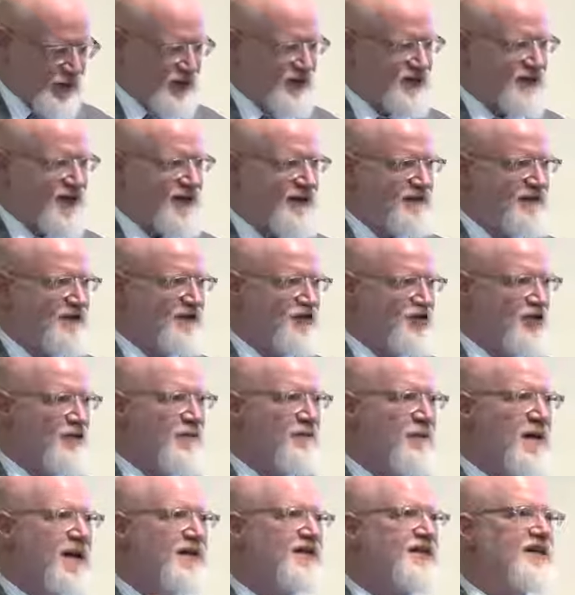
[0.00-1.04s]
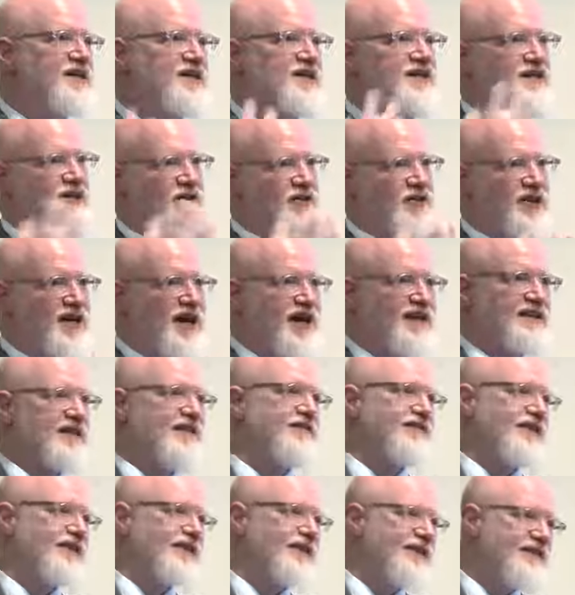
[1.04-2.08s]
was a tremendous surge in
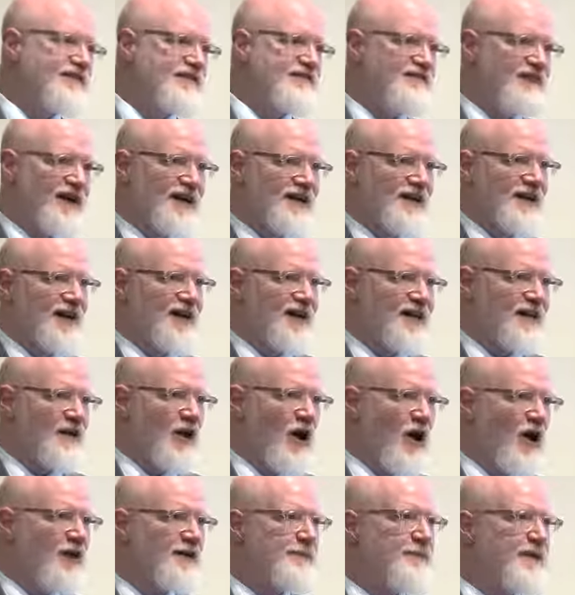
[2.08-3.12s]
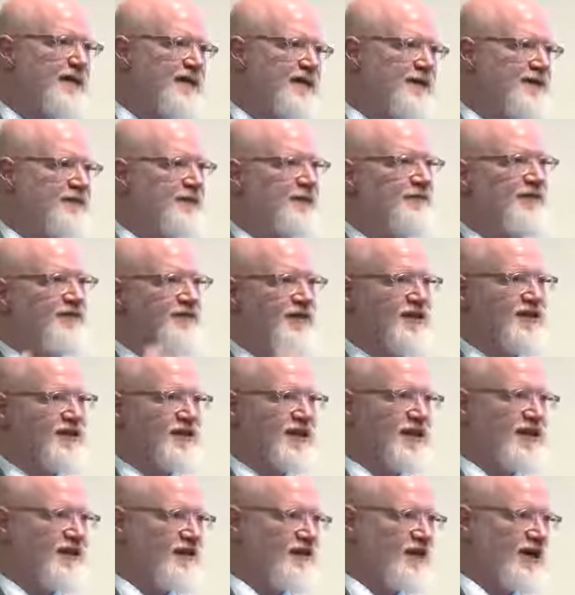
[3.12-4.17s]
activity, and in fact, they had automated some of this.
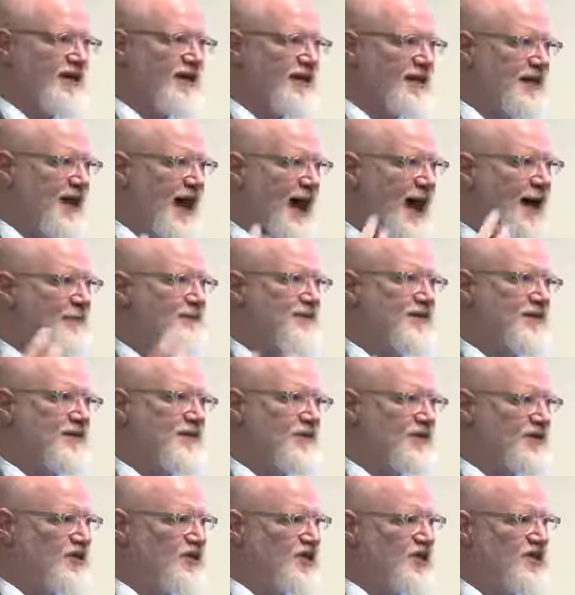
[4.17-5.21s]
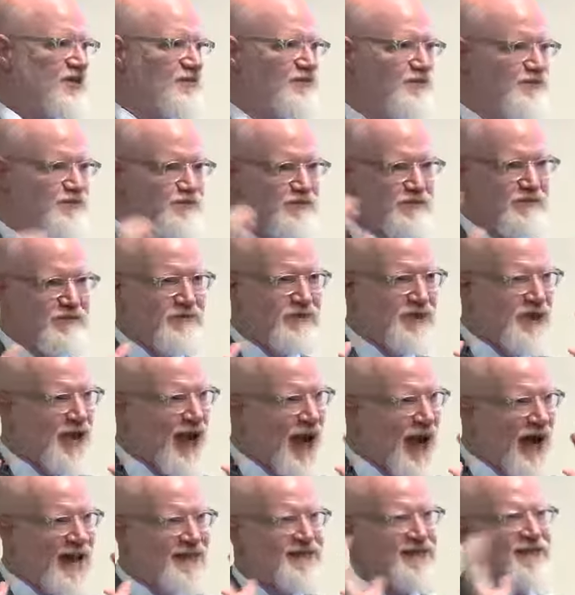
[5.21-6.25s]
They created apps that would just
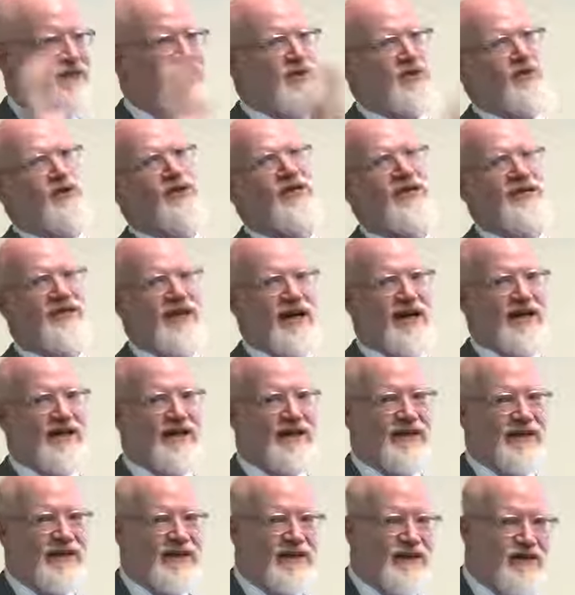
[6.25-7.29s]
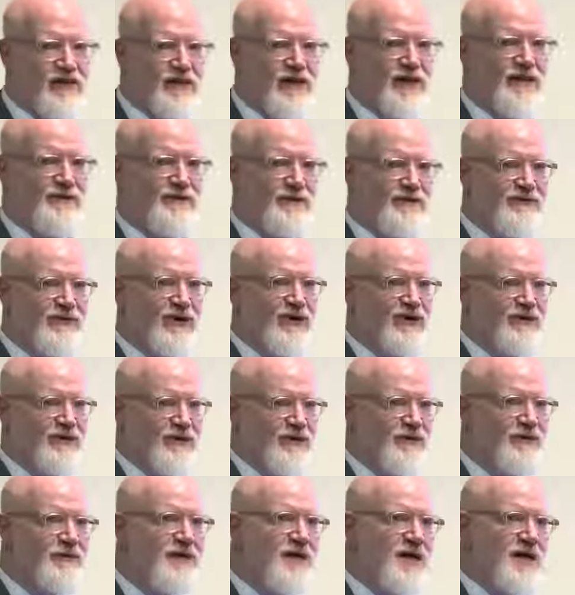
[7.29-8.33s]
blast tweets out at an incredible
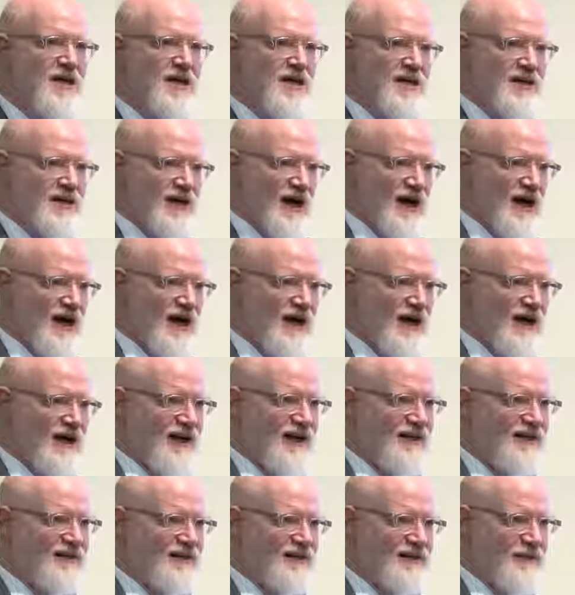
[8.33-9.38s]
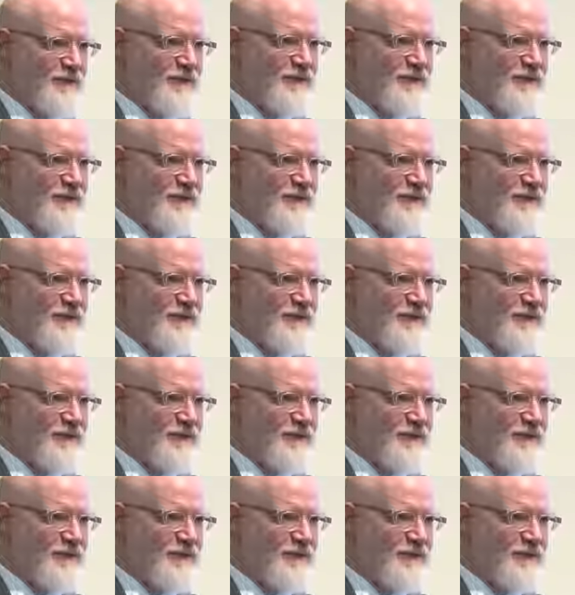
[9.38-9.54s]
volume uh, to